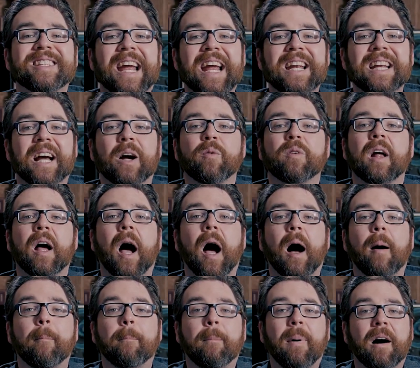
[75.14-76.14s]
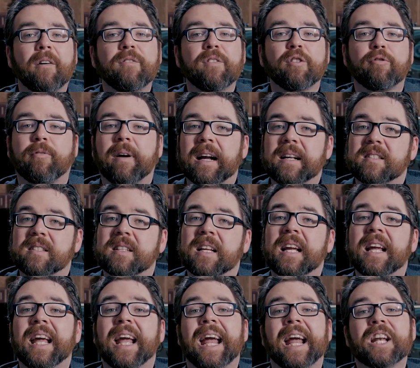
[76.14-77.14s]
stand out above the rest
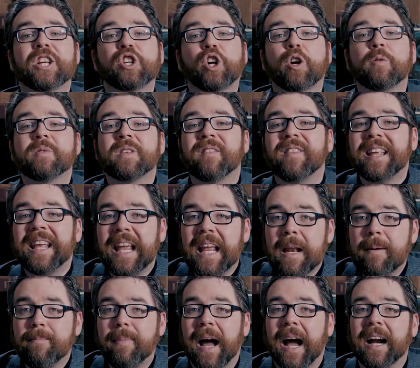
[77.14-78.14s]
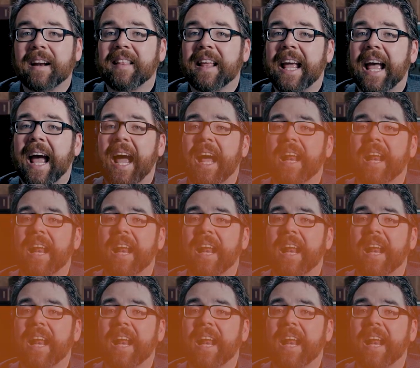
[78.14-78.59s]
in terms of the impact they